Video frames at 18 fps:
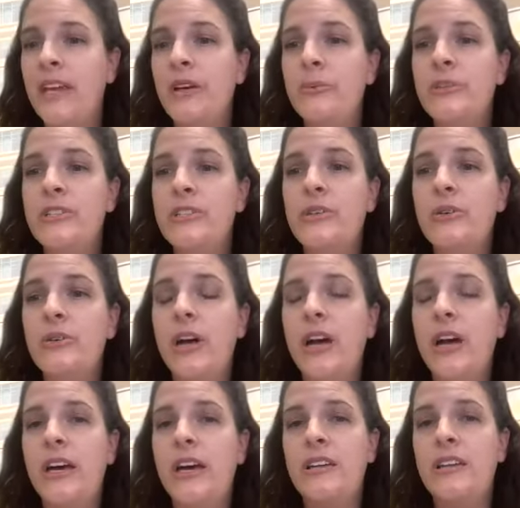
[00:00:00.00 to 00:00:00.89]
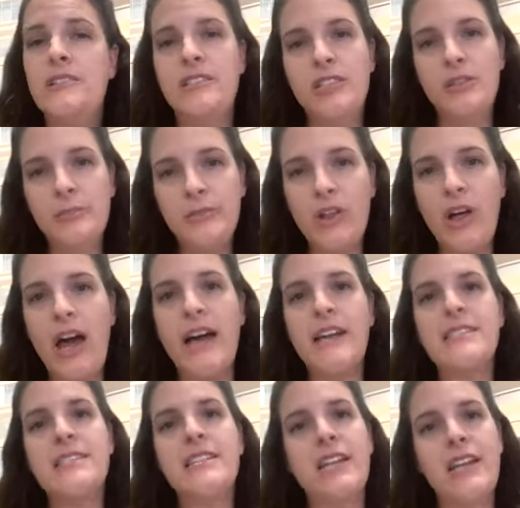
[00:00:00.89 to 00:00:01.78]
We do a Zoom
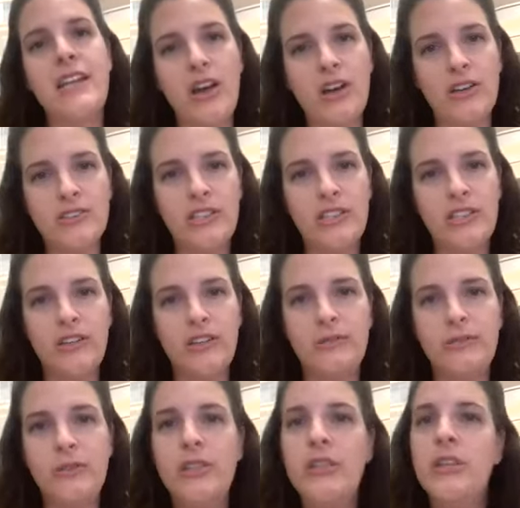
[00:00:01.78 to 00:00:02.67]
class, and then also